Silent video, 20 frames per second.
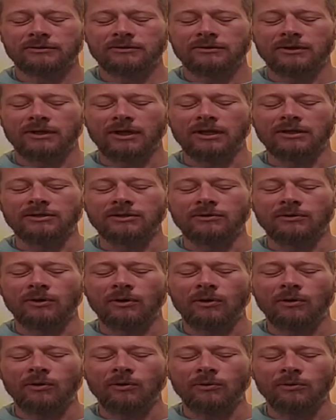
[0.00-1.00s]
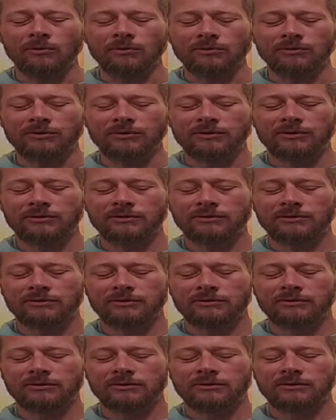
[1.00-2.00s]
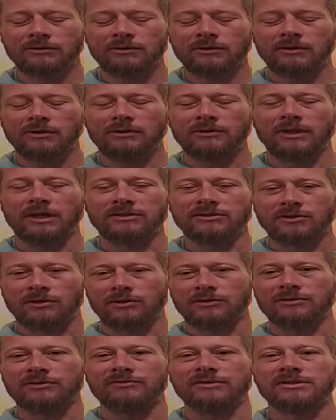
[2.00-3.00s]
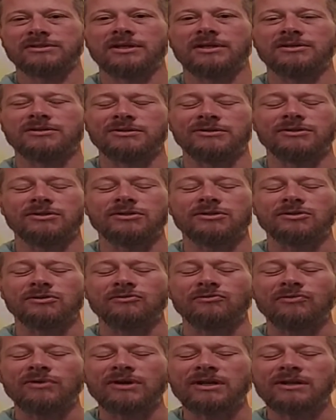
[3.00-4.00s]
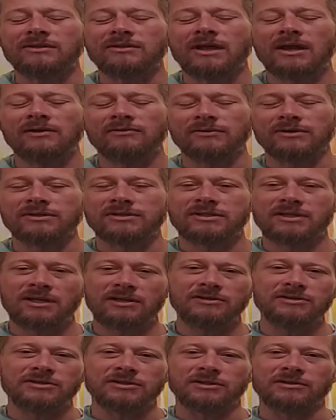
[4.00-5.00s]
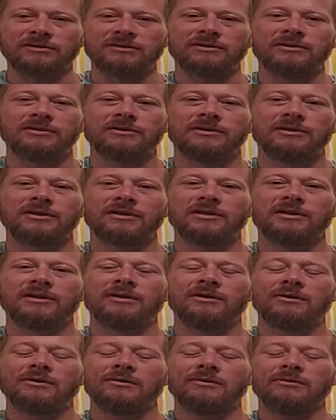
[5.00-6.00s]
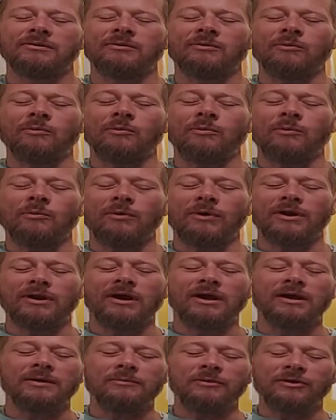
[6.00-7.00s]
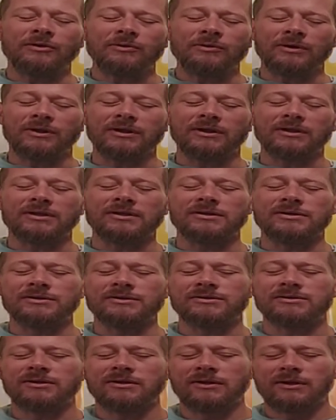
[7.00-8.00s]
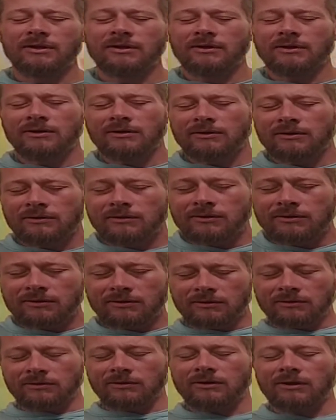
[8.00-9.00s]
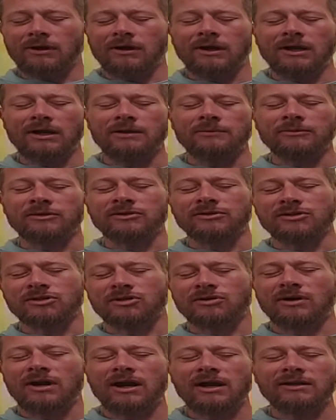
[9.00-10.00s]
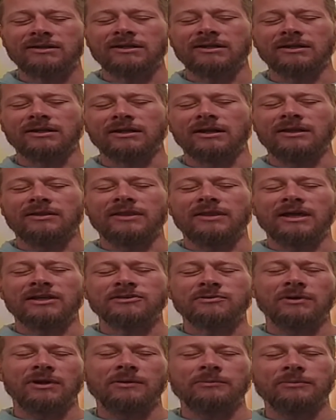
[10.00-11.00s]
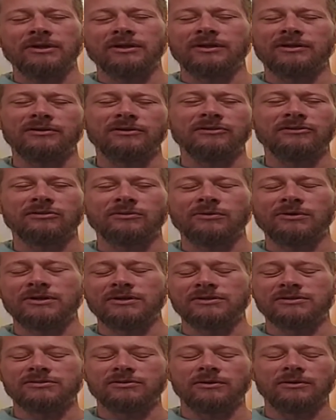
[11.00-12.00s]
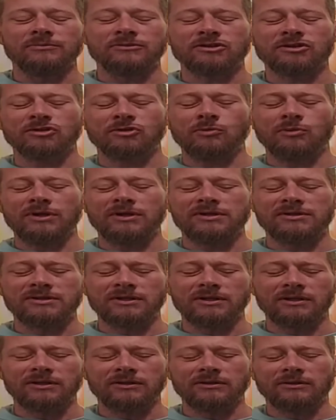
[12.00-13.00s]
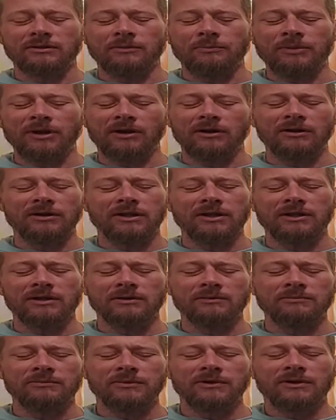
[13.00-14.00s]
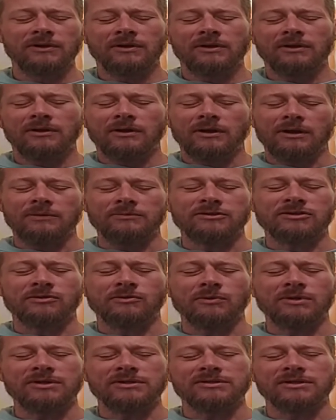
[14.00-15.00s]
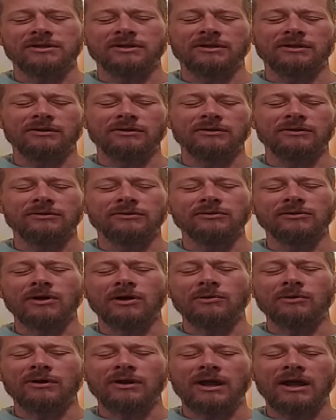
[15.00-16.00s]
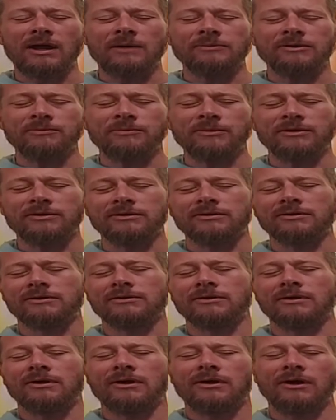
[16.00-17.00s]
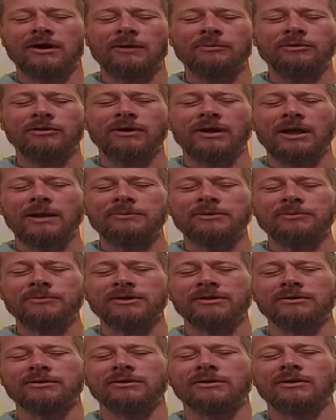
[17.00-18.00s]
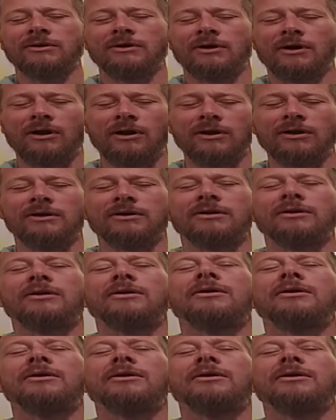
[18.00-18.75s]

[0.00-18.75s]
and you hold. That's called the retention. During that retention, what I'm doing is I am contracting, and that's when I begin to squeeze. So I'm squeezing the perineum, I'm squeezing lower abdomen, upper abdomen, heart,